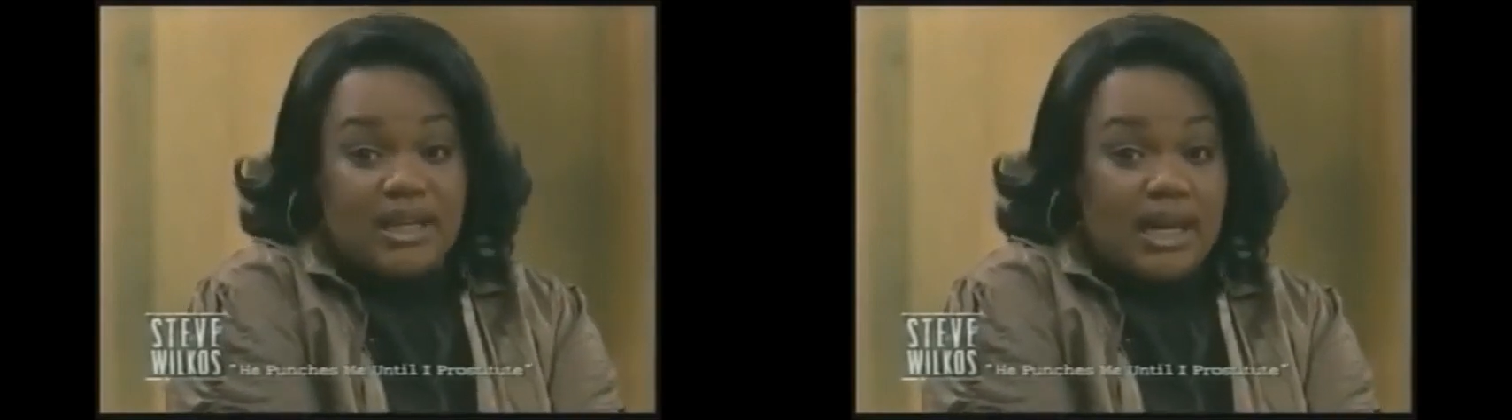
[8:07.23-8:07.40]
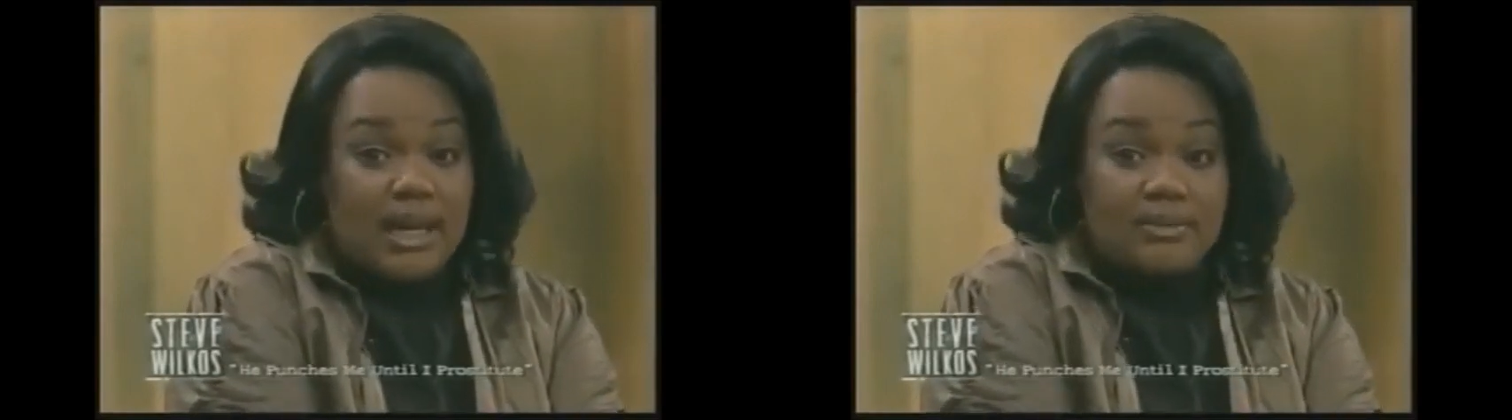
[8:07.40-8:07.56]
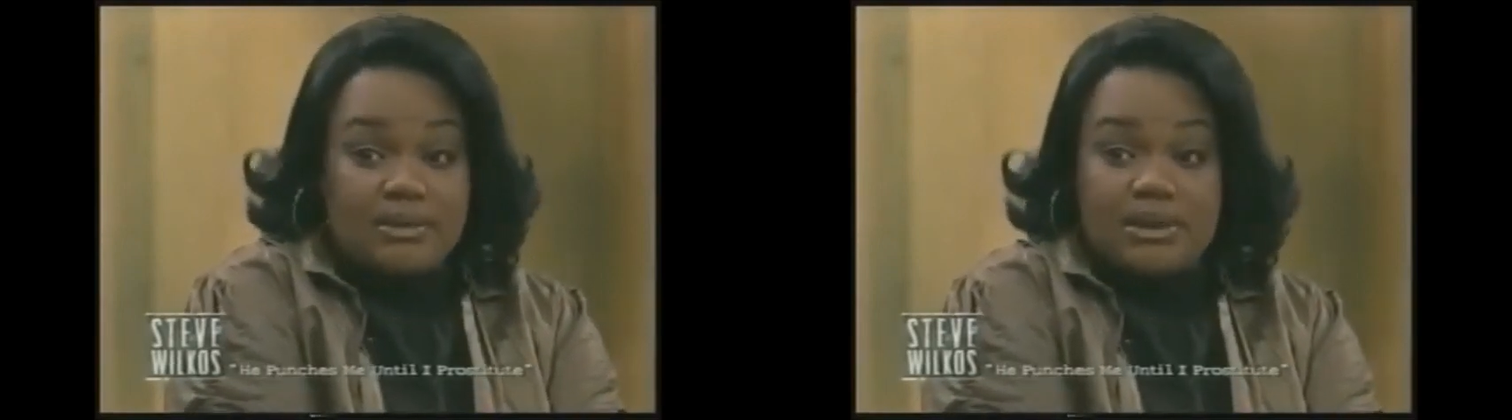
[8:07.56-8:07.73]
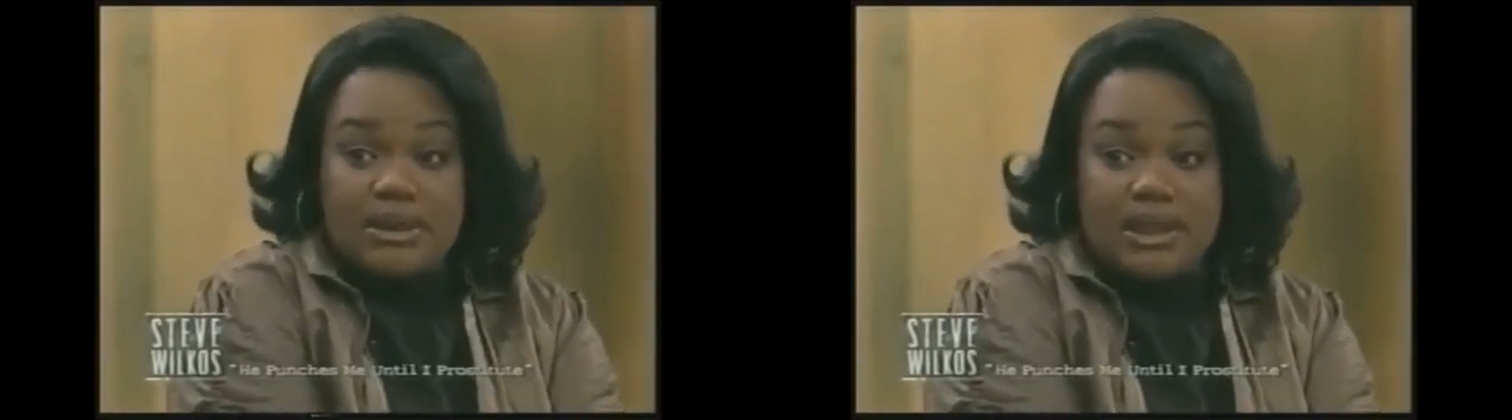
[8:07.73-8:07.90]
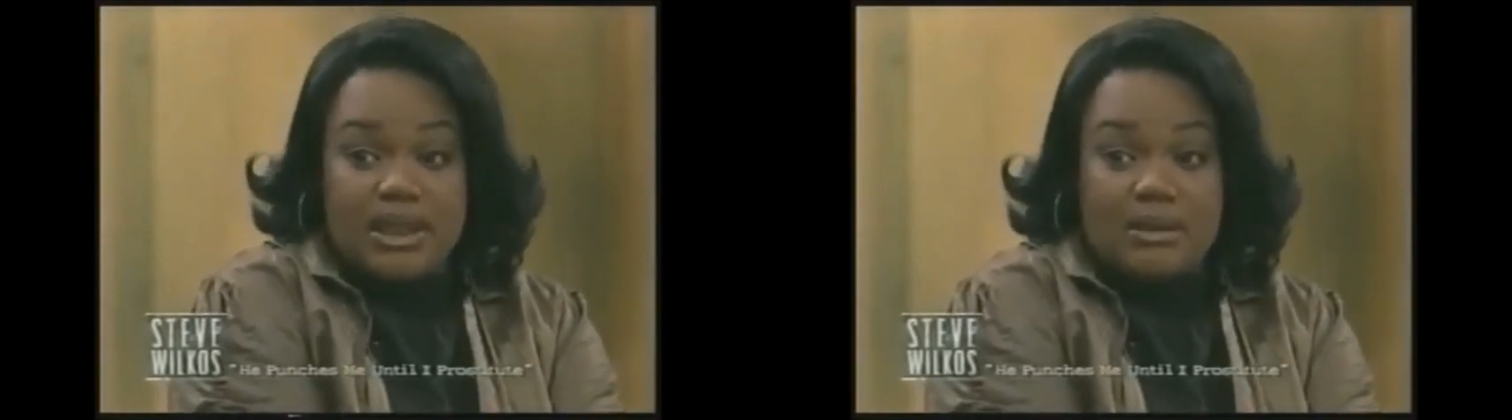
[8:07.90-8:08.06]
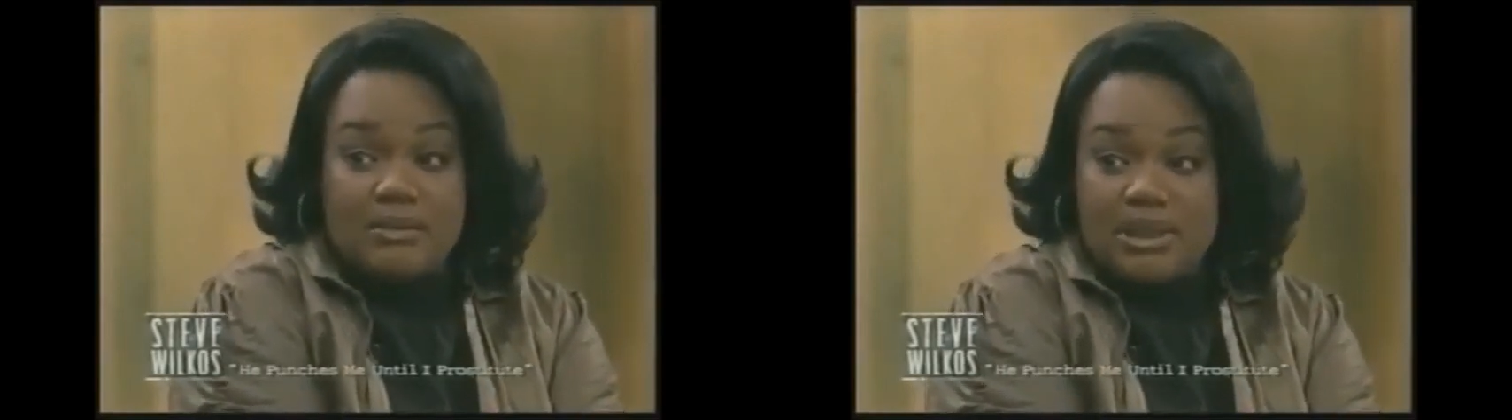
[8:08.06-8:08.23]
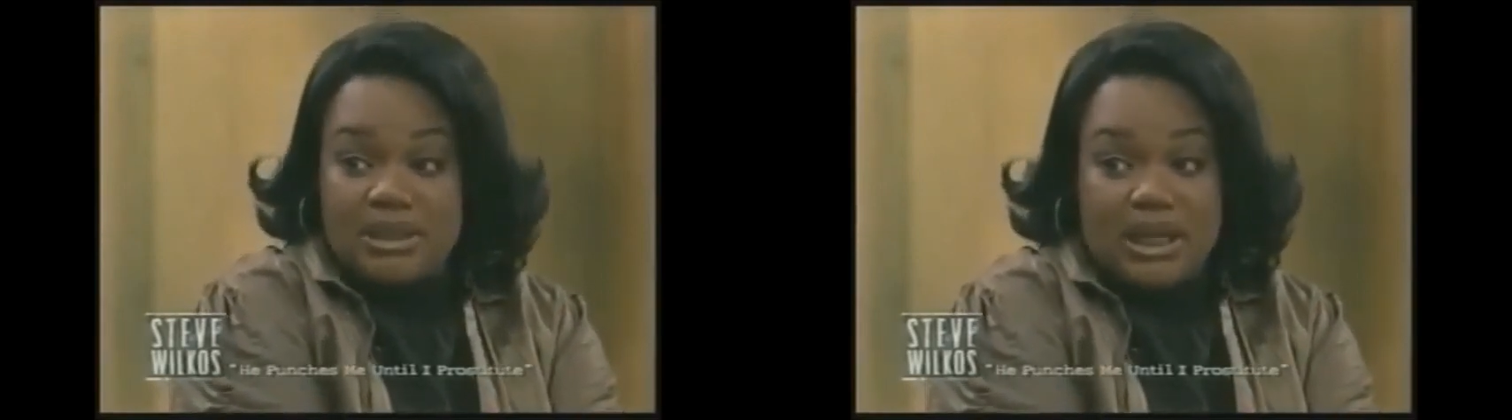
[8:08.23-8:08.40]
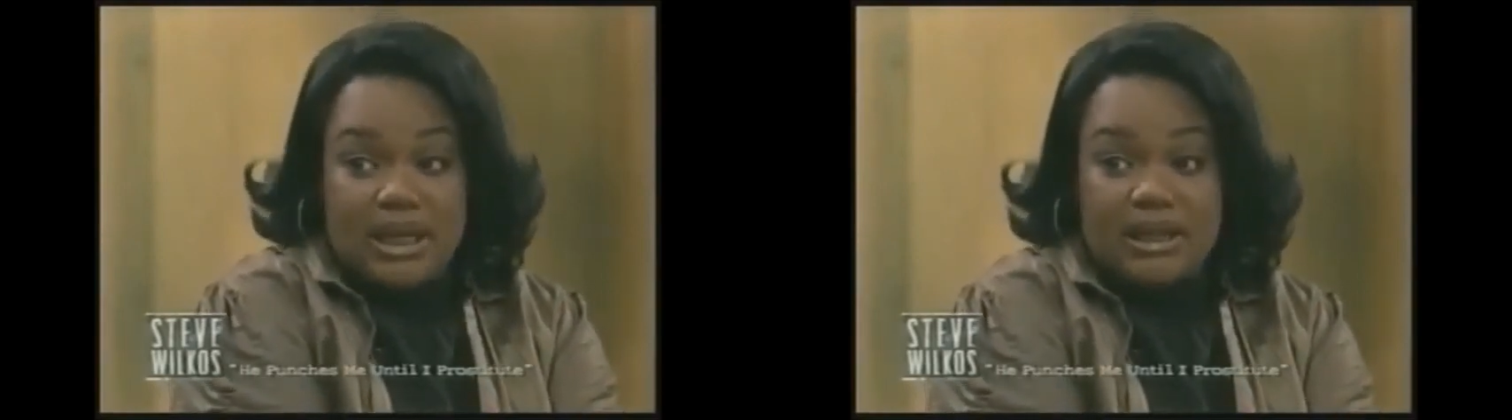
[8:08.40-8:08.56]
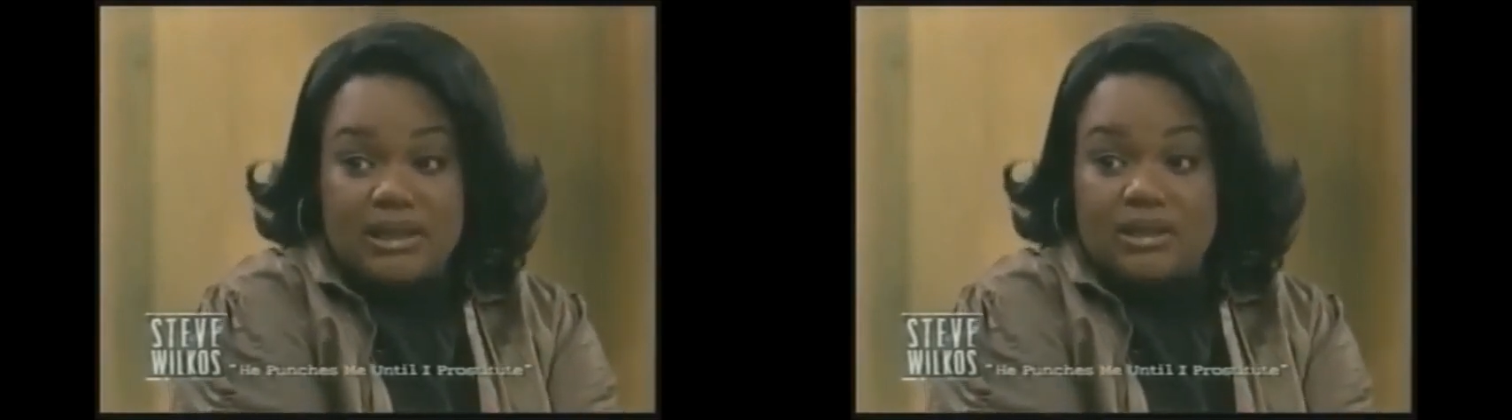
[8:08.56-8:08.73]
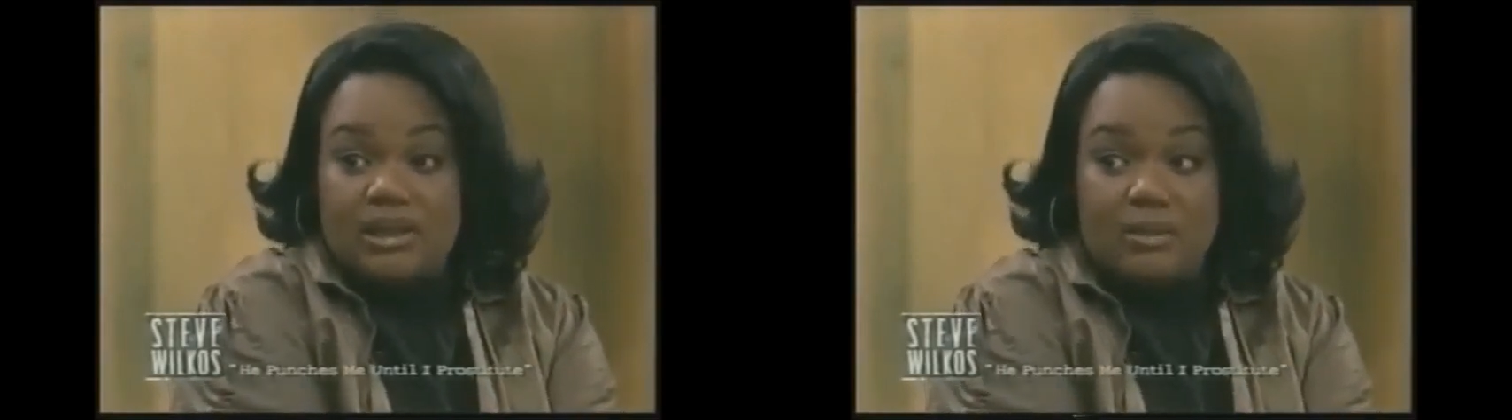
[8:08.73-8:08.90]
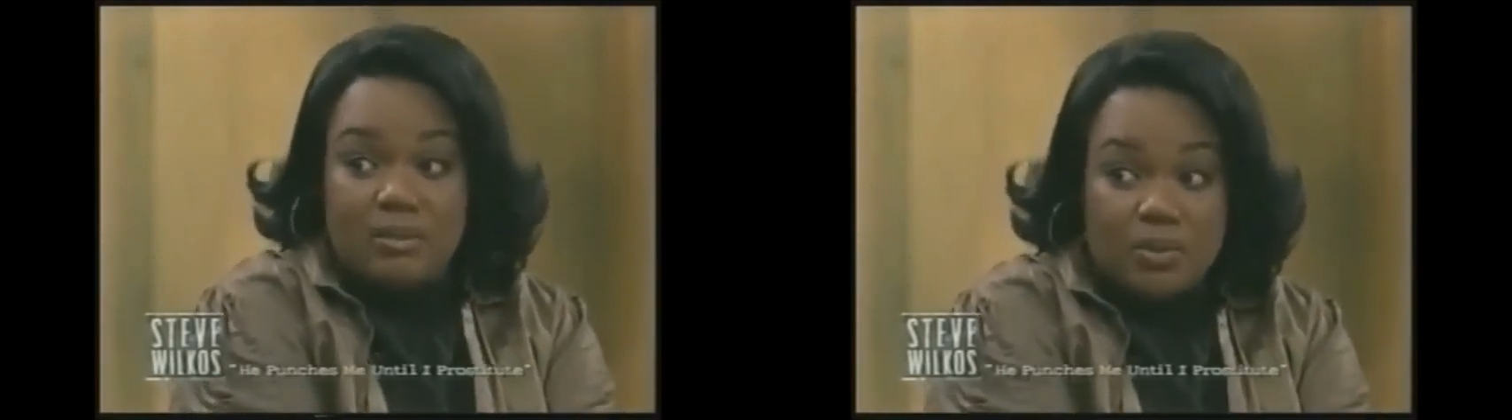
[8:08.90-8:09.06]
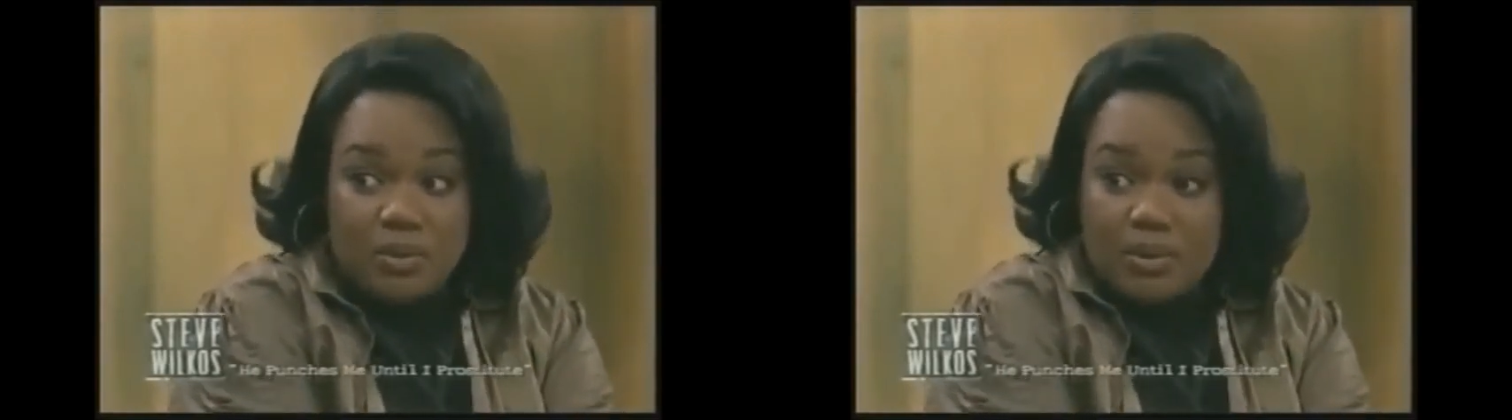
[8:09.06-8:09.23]
The guy was looking at me like,
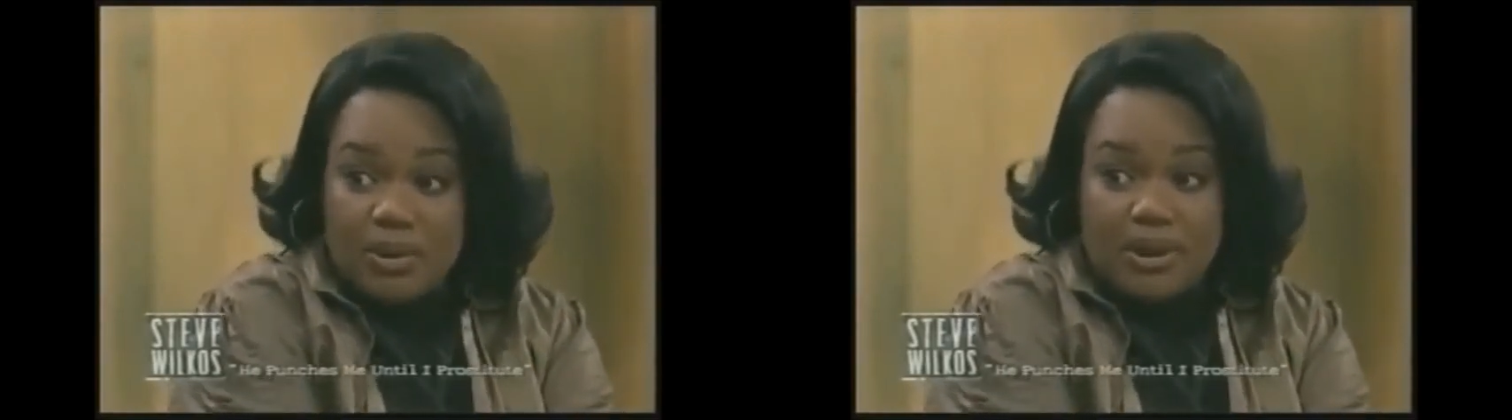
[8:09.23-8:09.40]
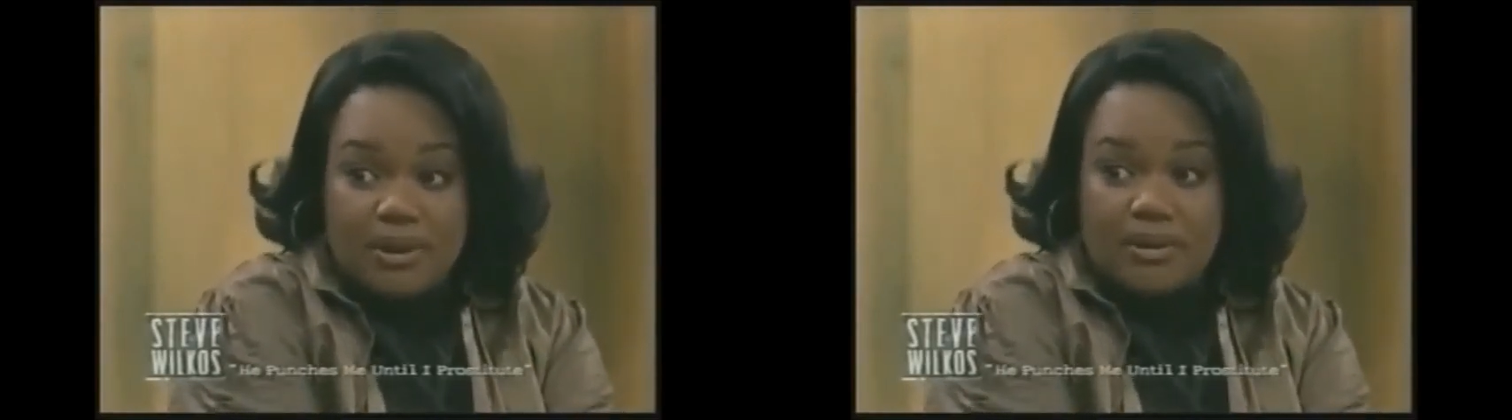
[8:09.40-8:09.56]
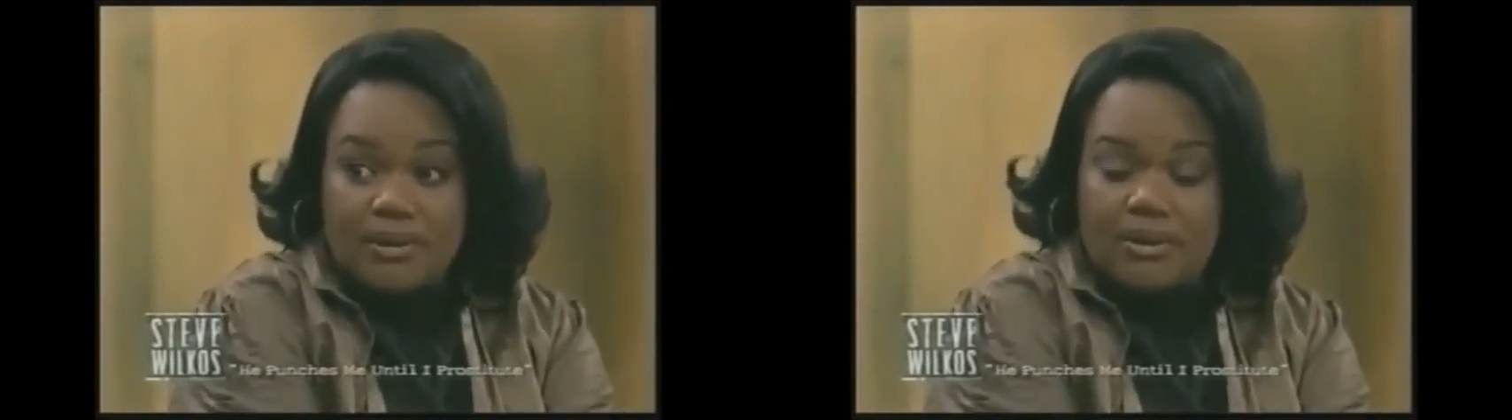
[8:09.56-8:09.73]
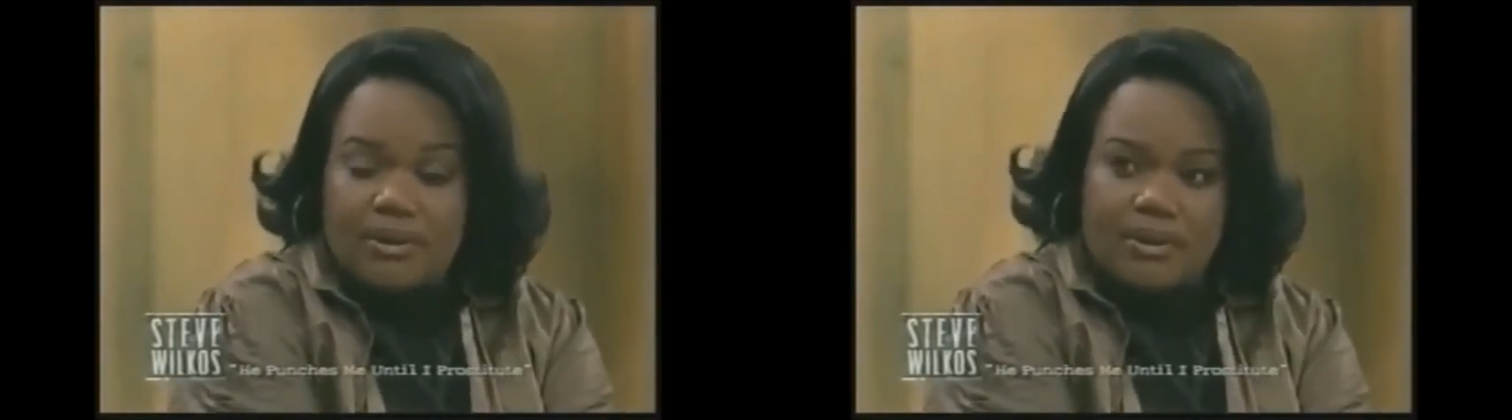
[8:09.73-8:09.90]
come on.